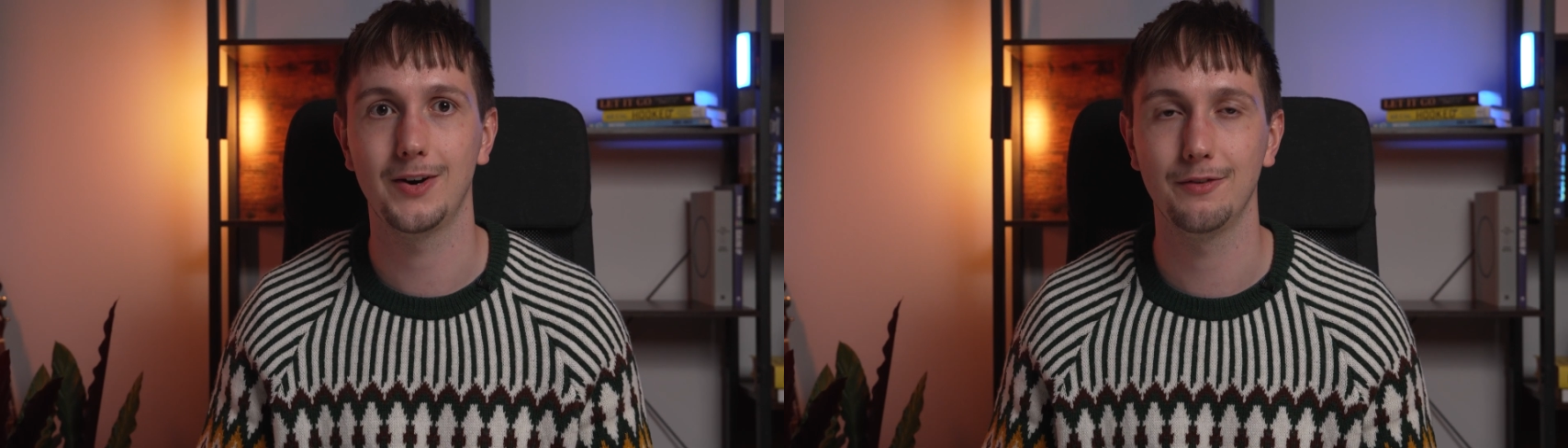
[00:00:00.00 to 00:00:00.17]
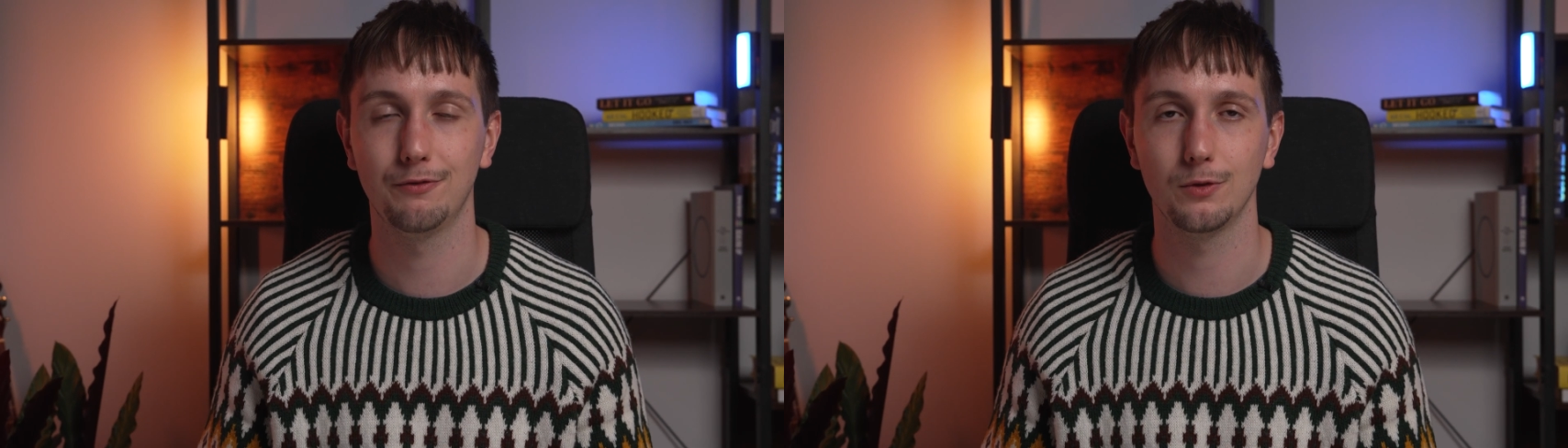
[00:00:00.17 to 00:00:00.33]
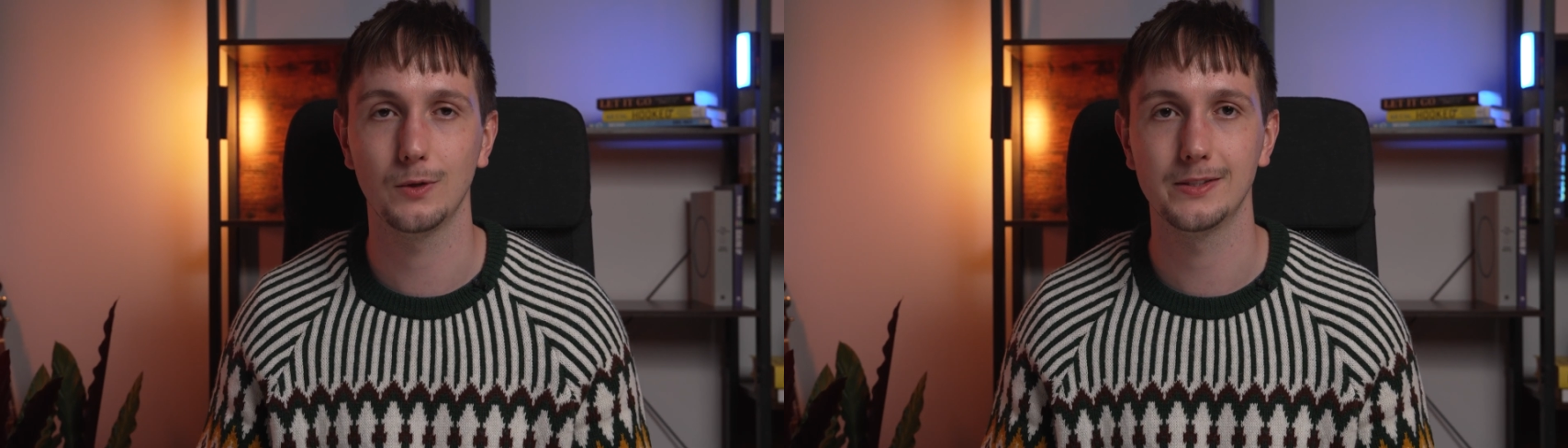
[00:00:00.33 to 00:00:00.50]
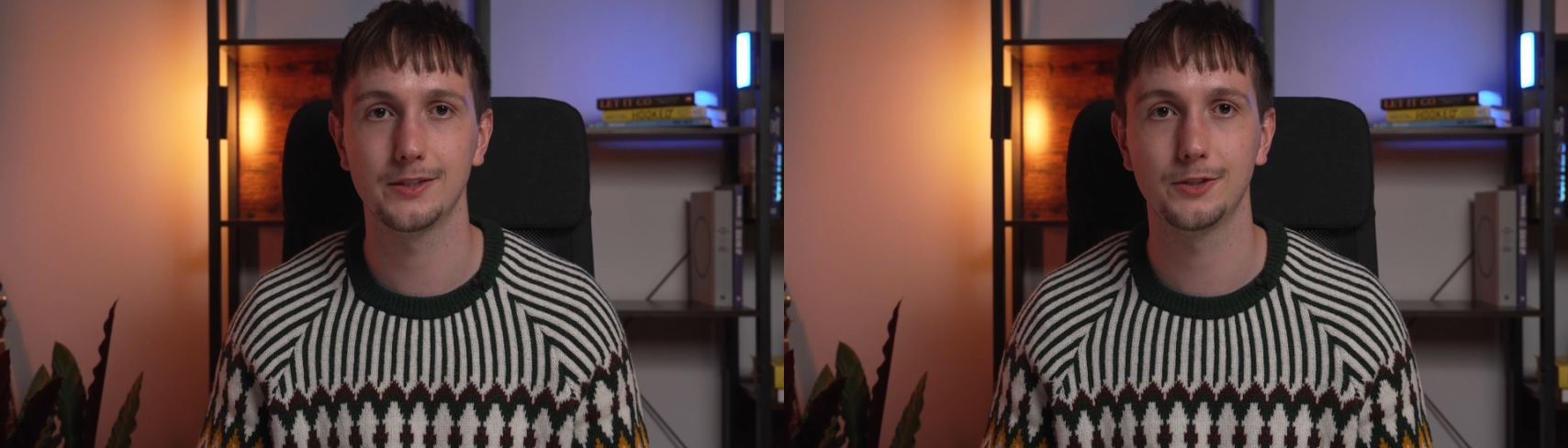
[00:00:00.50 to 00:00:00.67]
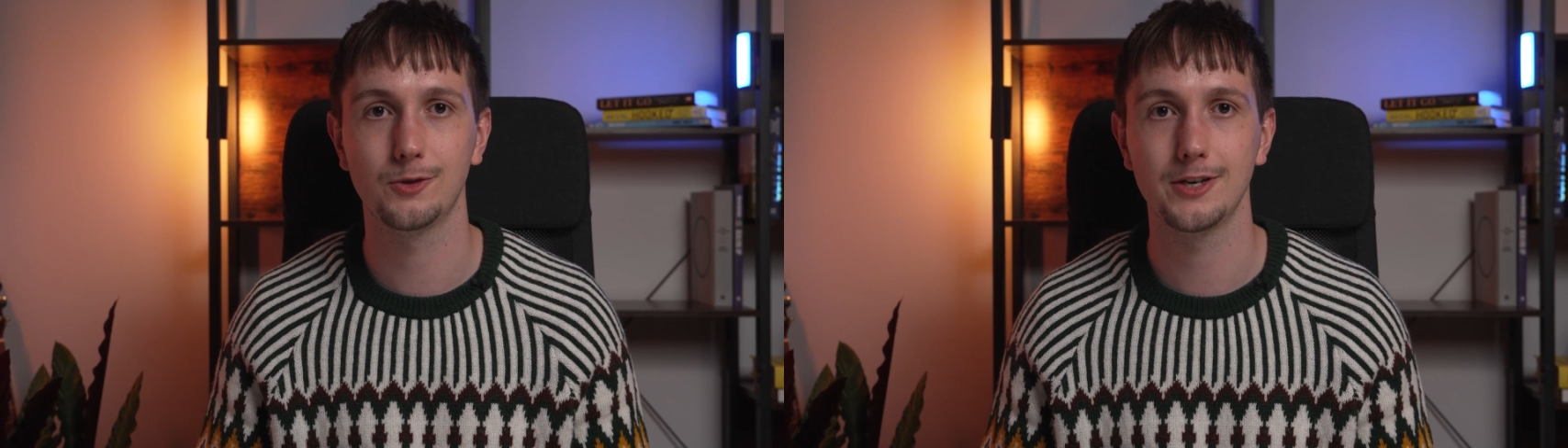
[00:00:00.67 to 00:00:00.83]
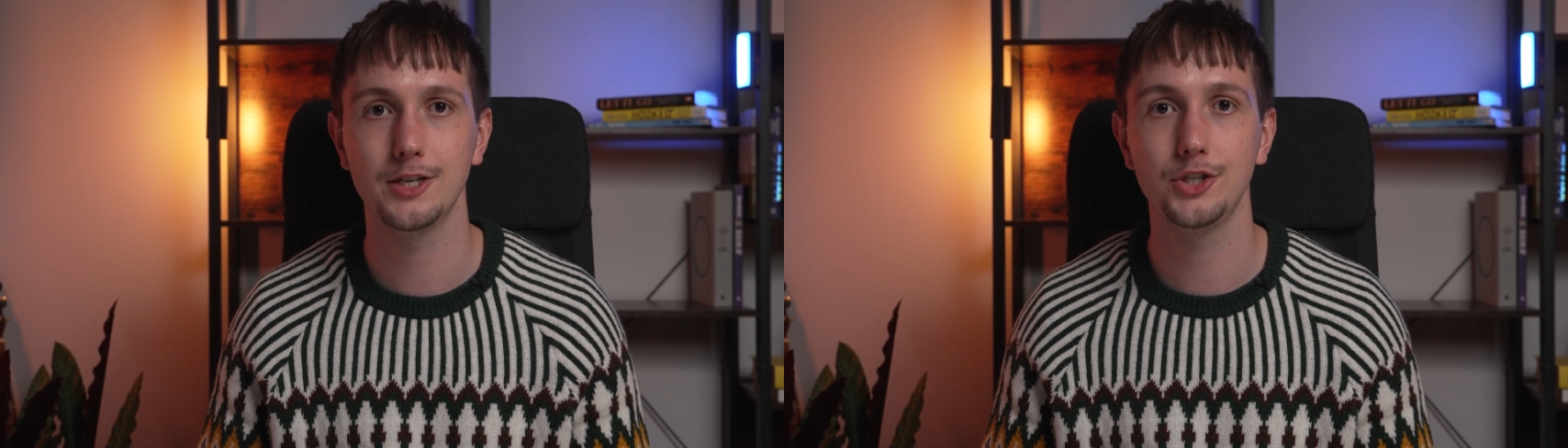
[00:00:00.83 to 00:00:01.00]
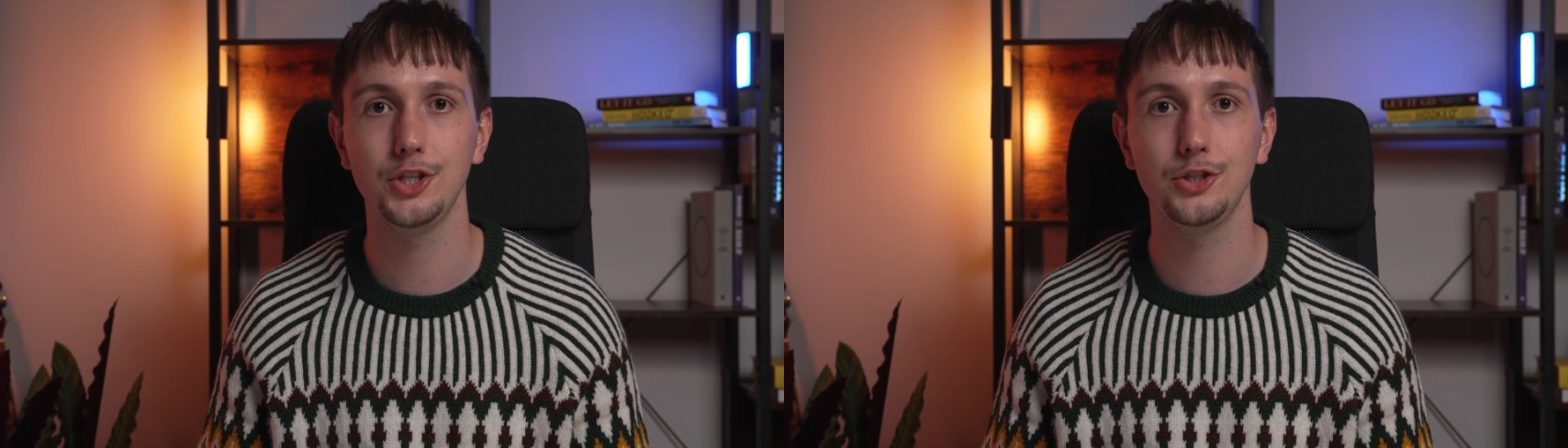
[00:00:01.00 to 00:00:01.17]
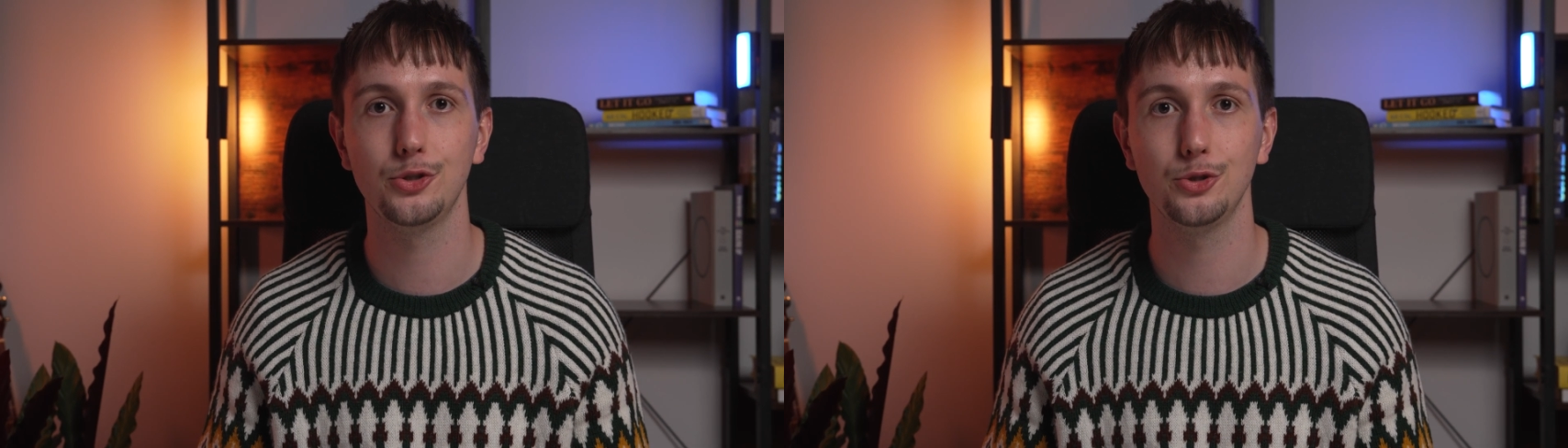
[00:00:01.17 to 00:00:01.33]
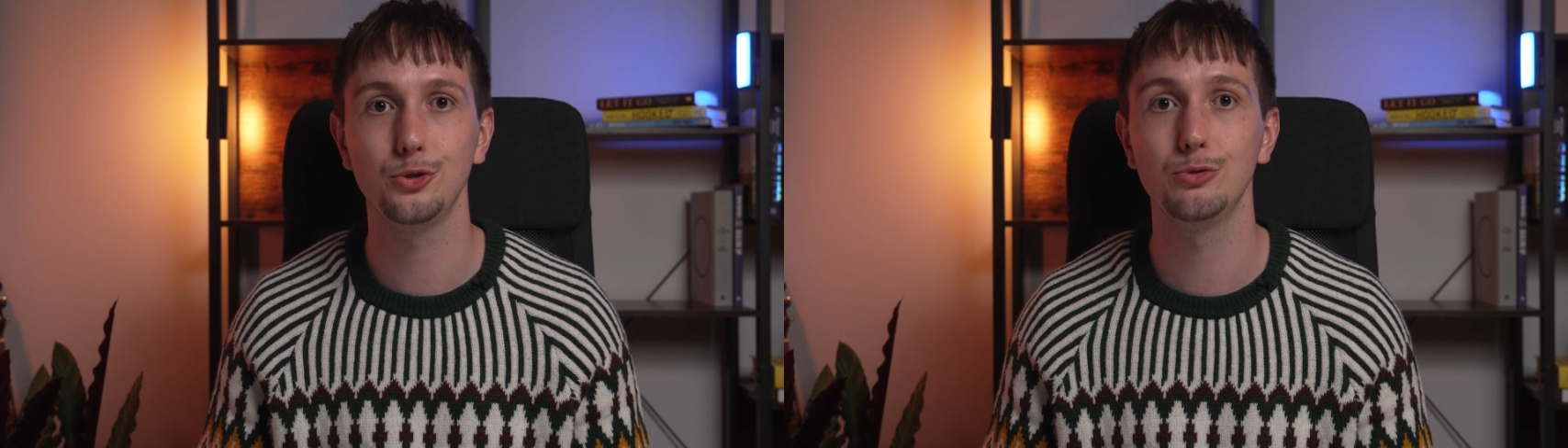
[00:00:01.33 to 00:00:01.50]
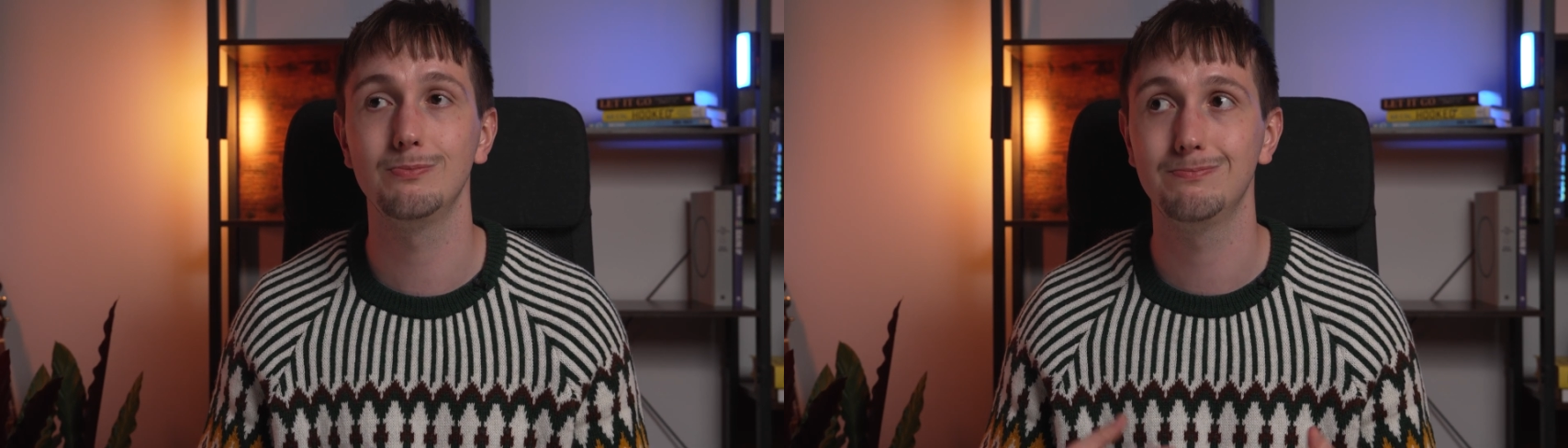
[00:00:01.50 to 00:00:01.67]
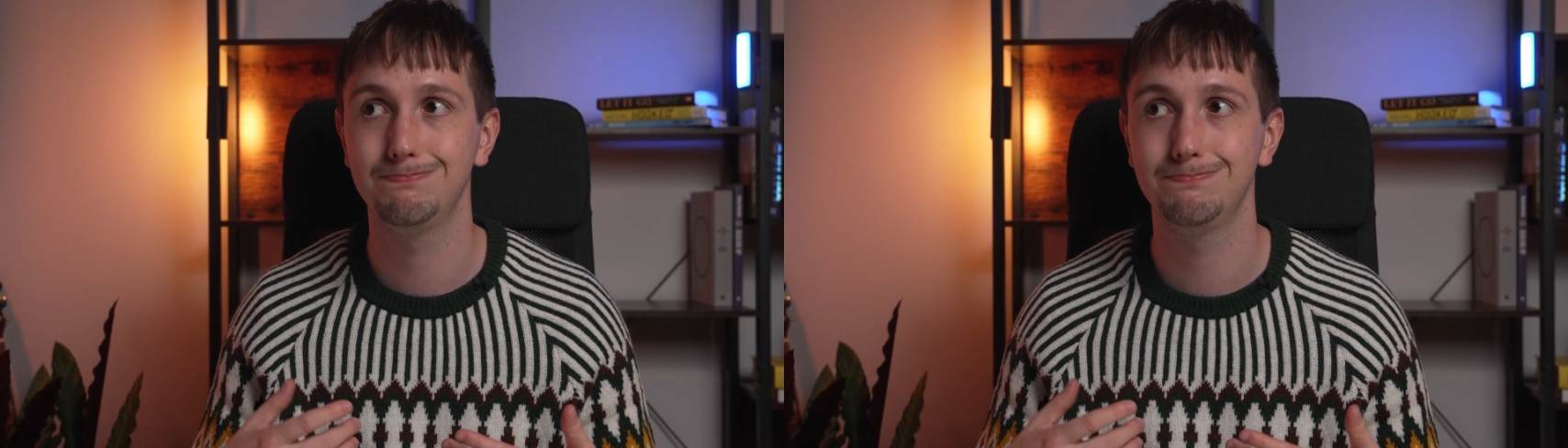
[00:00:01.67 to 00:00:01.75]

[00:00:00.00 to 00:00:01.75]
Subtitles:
influencer strategy to